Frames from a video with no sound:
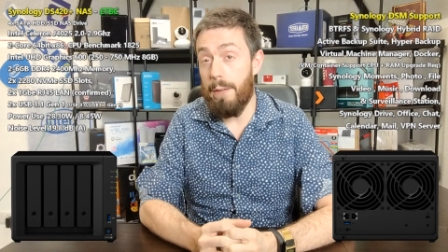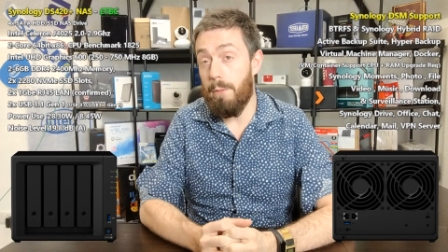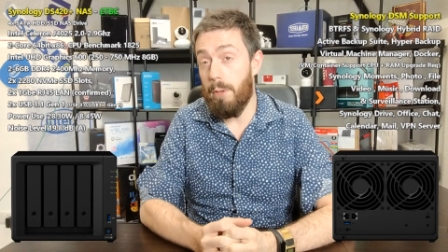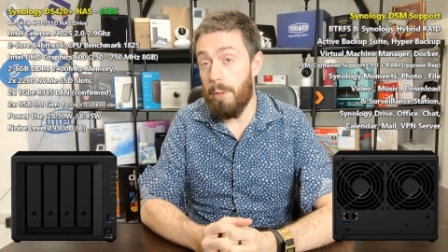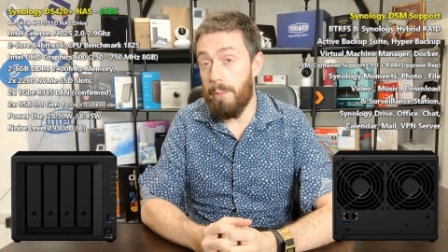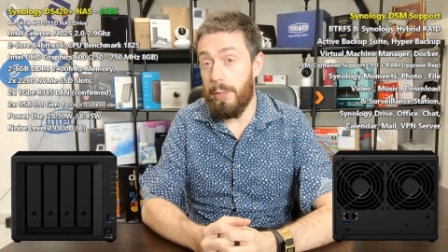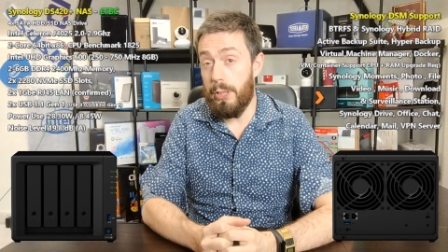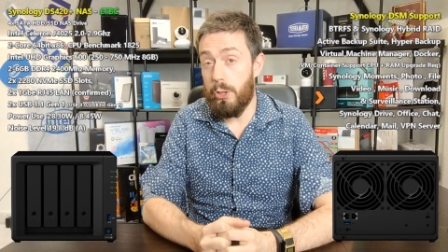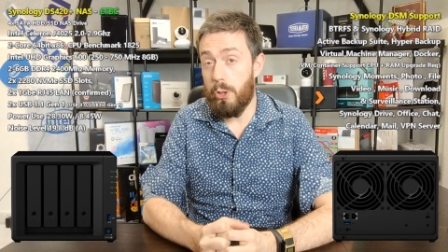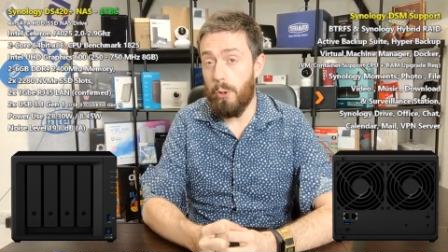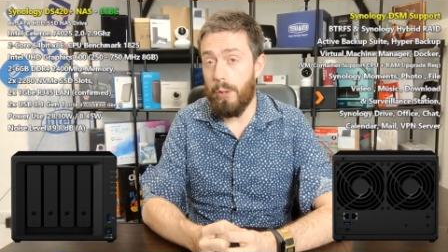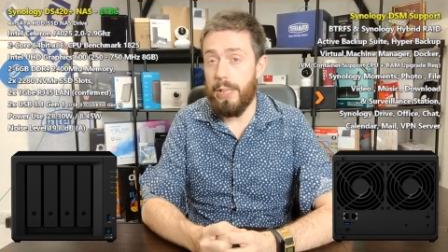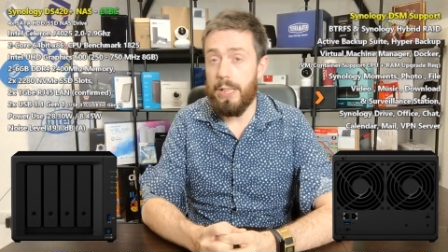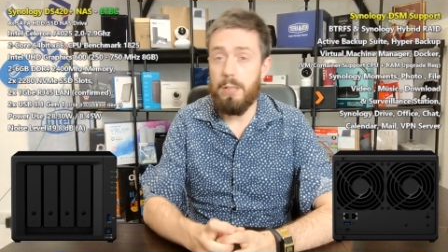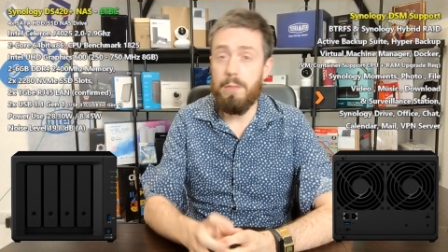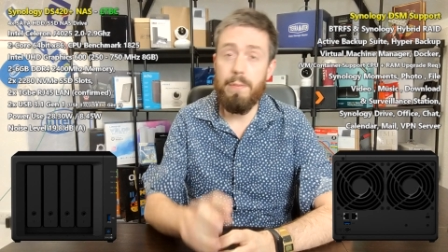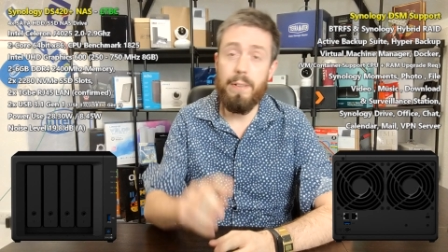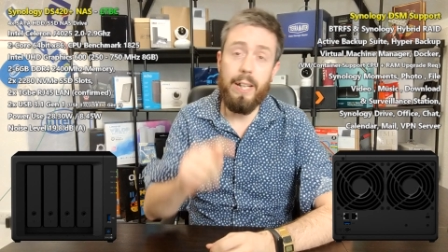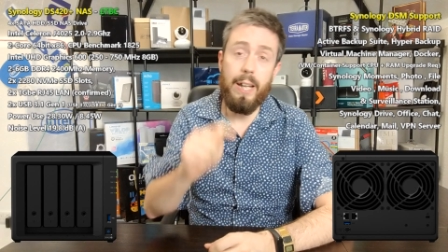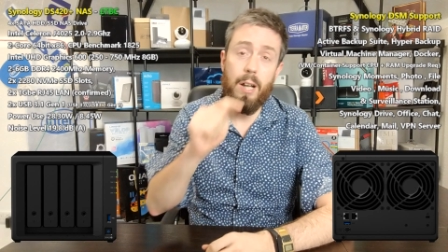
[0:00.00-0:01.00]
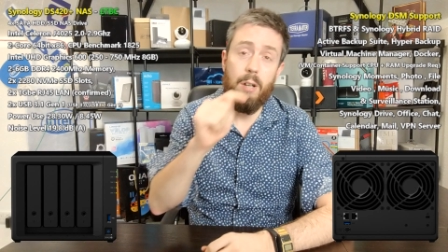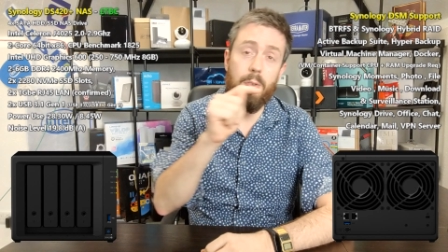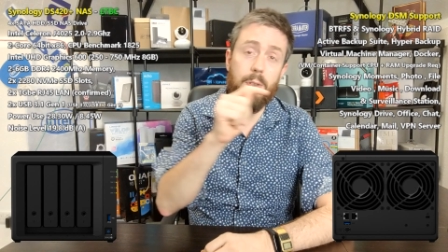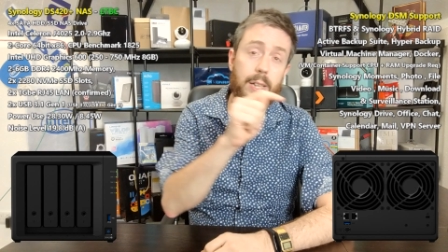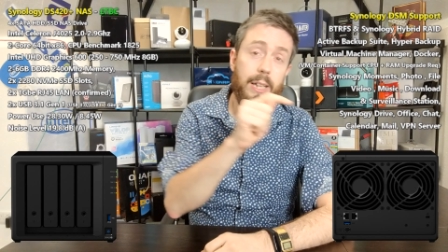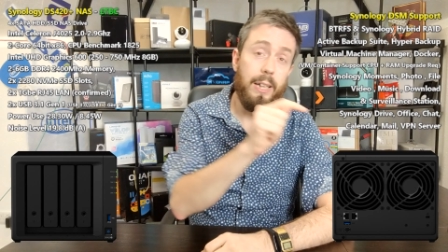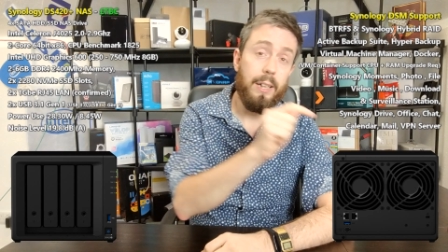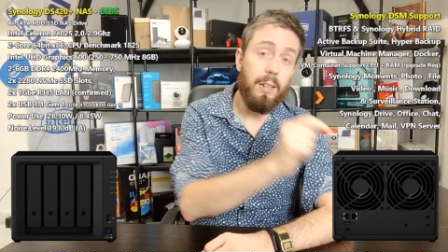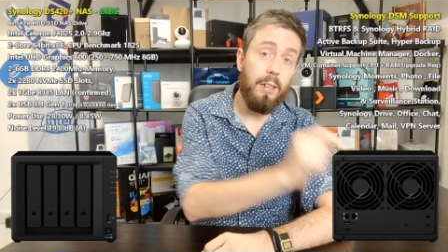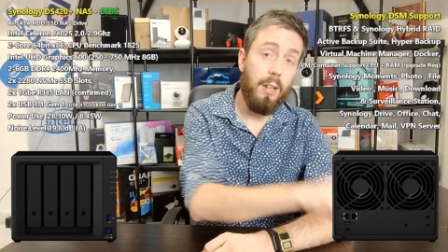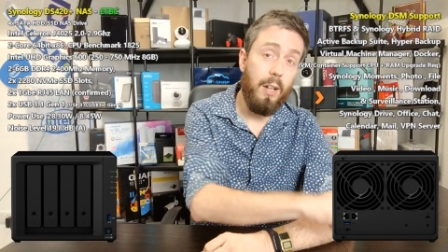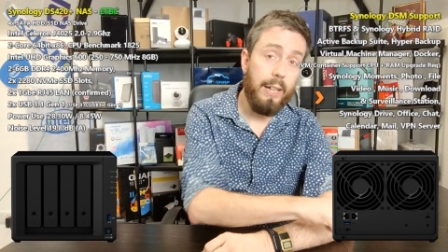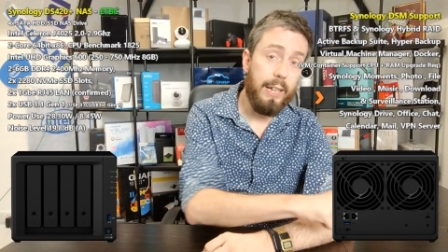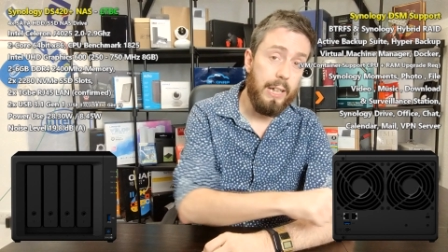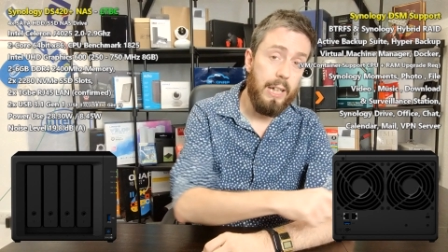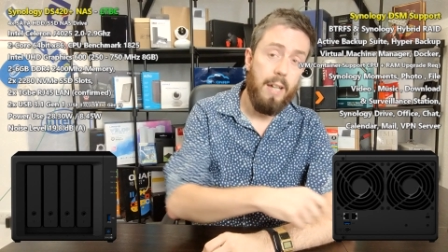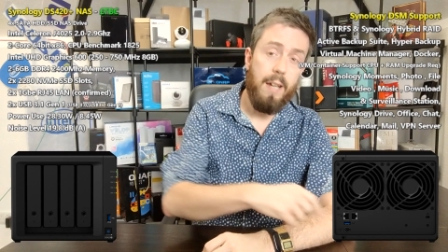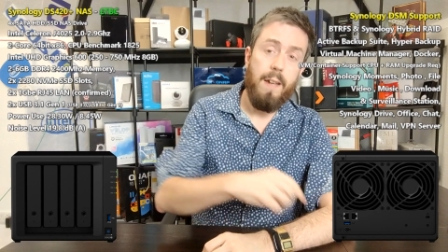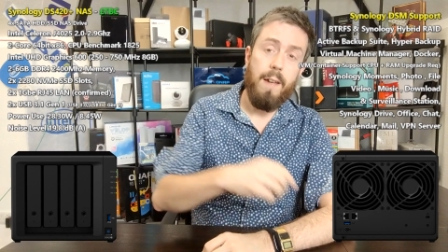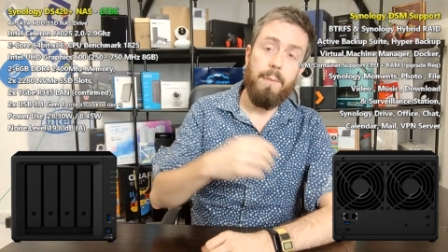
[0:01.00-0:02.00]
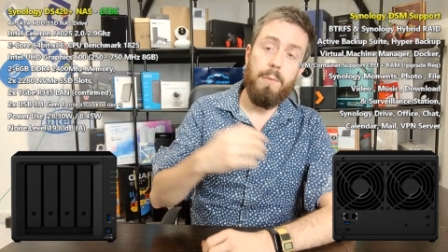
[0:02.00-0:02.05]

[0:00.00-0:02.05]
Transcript: If you've enjoyed this video, click like.